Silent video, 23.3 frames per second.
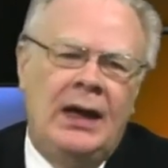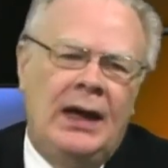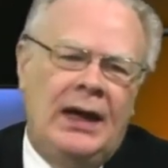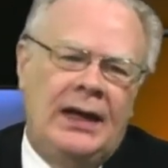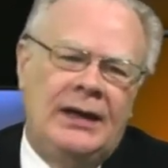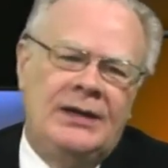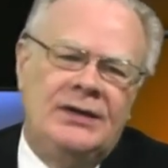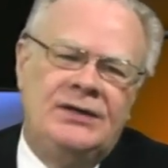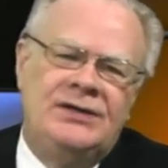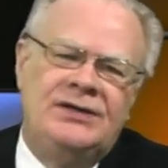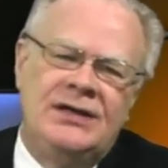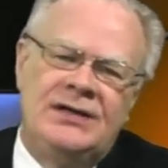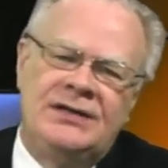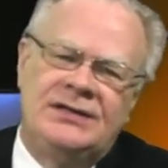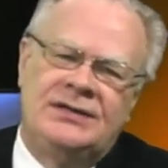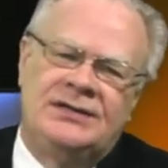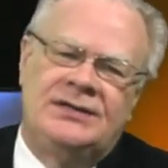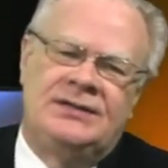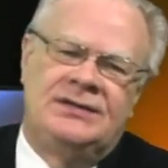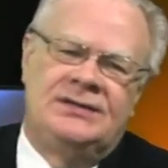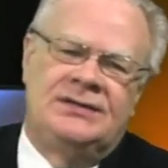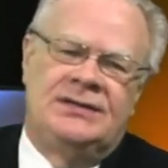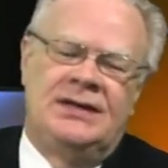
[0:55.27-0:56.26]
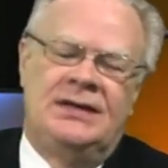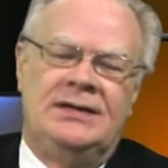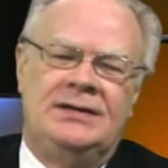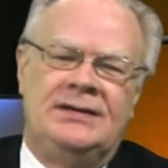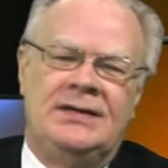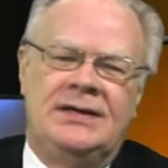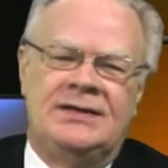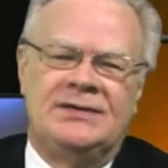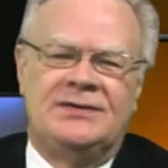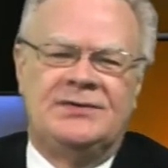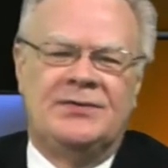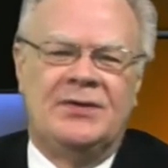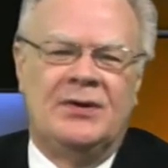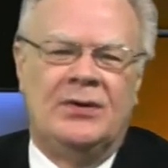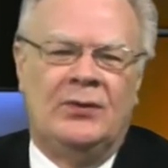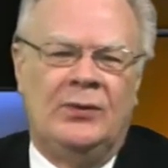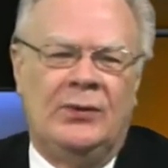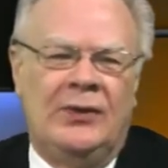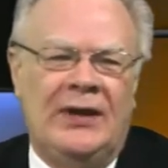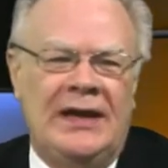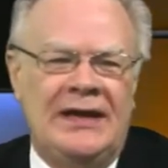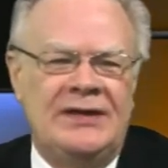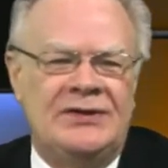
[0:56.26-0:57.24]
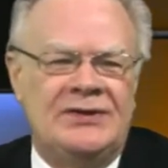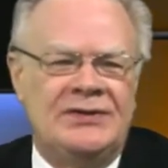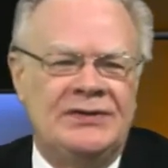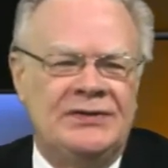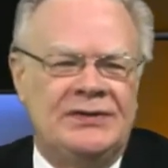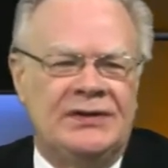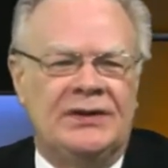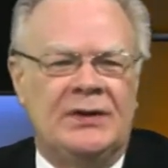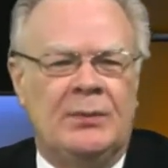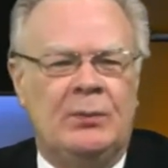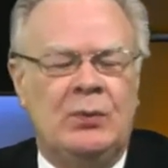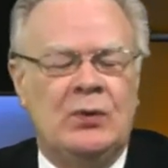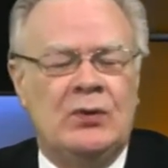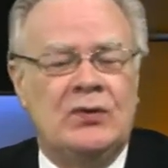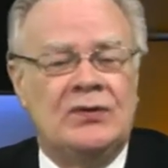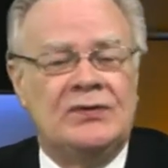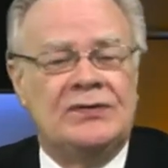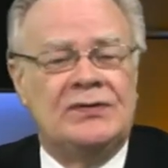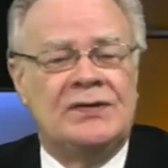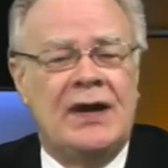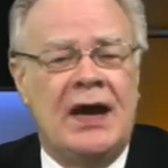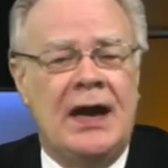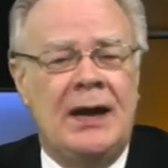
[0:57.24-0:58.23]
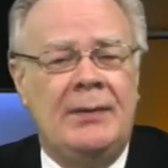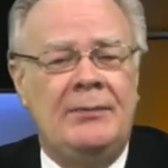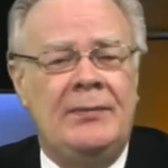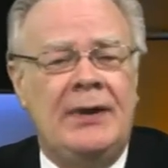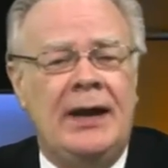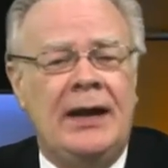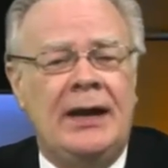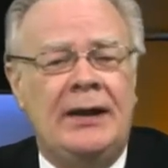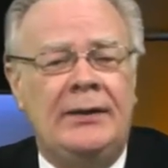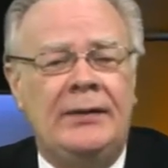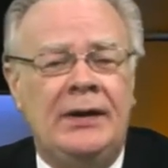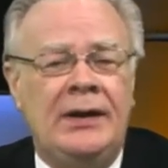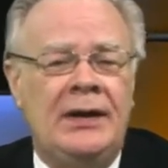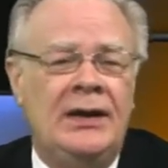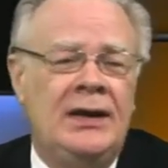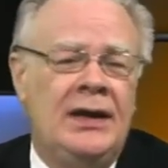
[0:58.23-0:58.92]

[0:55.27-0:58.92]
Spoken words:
And just as industrial relations at the ports calm down,